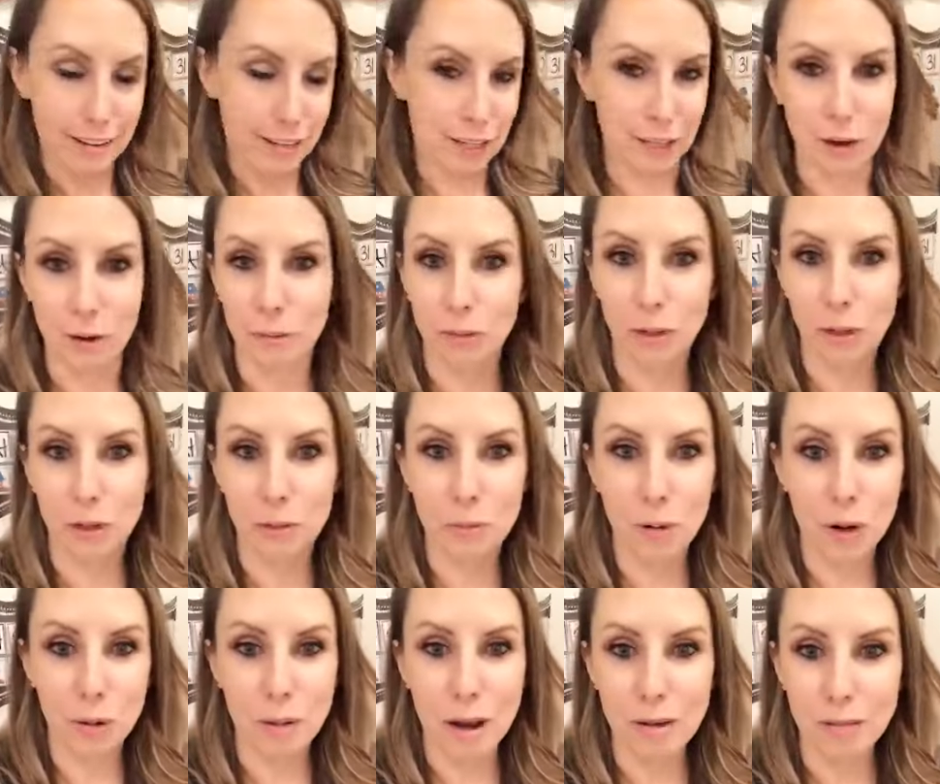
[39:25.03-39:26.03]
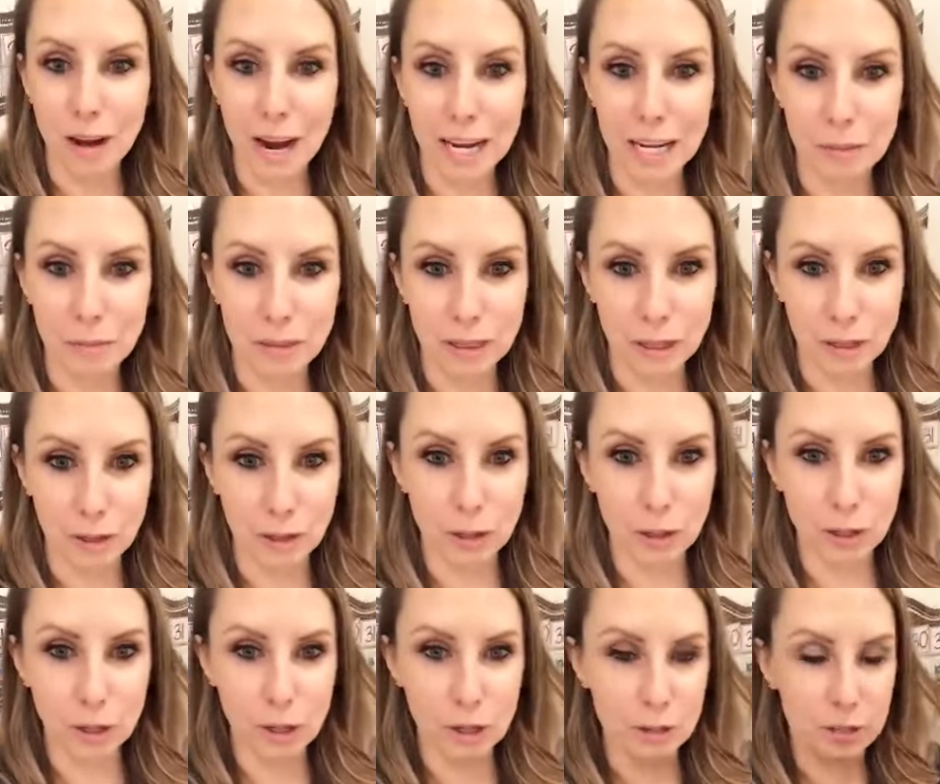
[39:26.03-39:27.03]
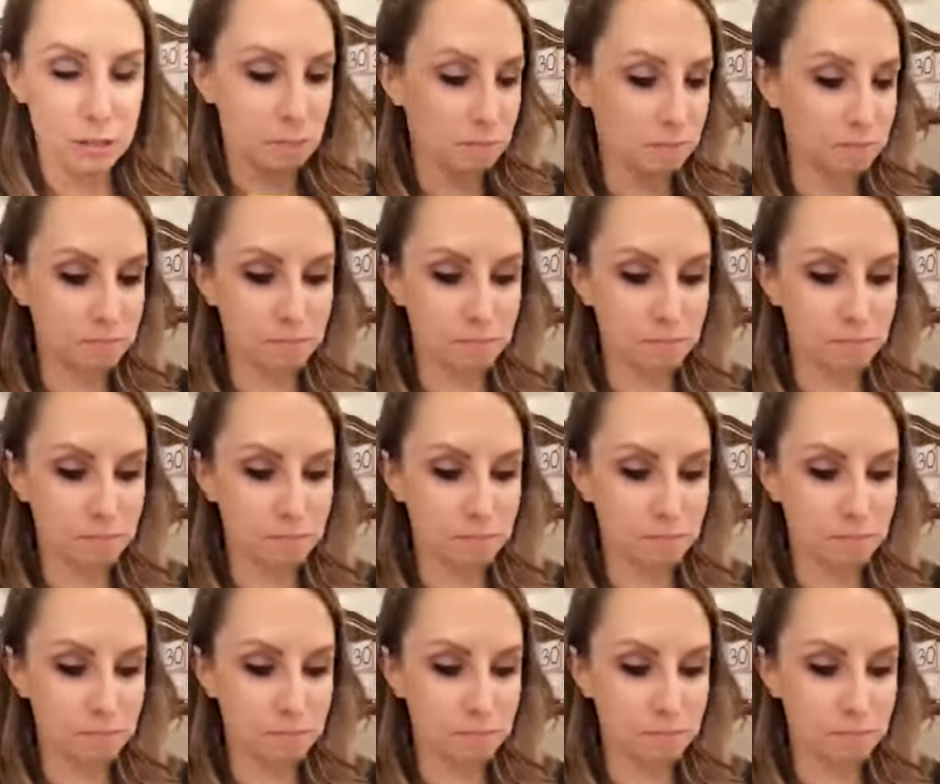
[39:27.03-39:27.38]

you know, learn more about writing with little learners,